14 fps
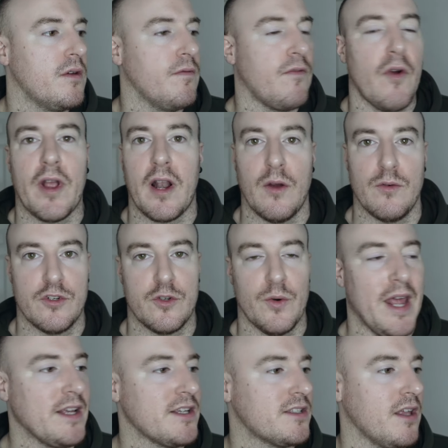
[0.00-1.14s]
Very close to an
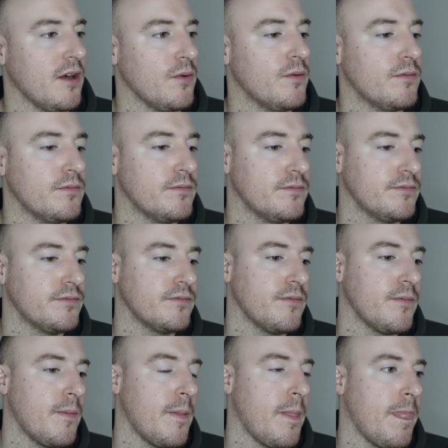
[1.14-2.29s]
S though.
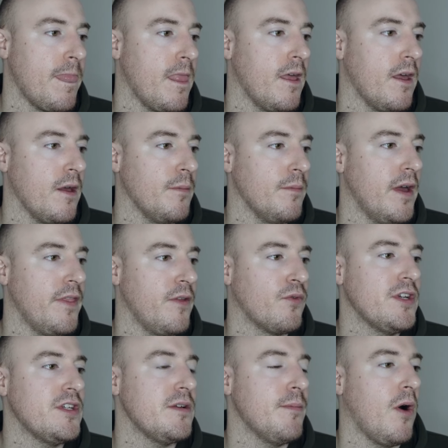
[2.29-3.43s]
And the
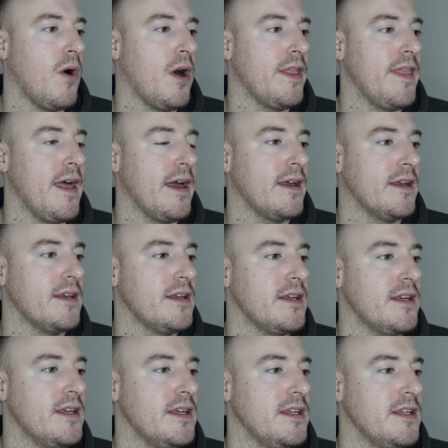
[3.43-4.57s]
reasoning behind that
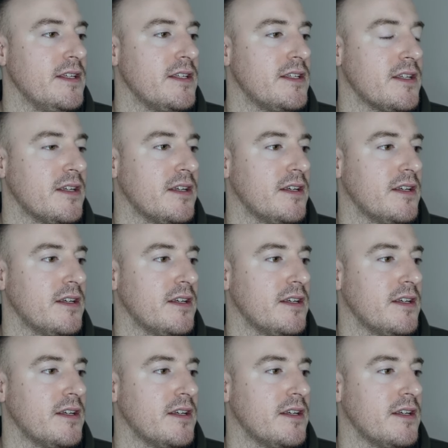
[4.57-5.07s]
is,